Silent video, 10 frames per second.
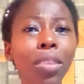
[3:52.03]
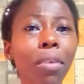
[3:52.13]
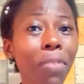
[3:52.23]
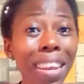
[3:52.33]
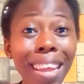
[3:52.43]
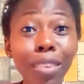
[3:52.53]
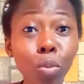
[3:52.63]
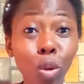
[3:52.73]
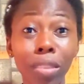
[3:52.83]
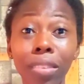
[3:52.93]
the vendors
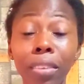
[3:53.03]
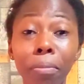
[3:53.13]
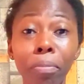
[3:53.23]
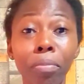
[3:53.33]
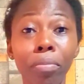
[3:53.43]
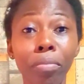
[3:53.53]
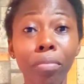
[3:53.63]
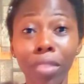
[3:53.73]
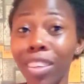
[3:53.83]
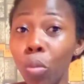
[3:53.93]
what
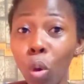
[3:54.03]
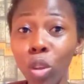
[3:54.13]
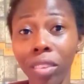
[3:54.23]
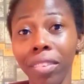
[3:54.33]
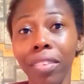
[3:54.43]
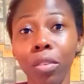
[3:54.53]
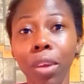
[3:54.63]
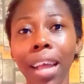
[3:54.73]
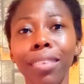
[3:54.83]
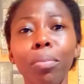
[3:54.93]
she wants,
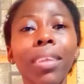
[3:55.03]
right?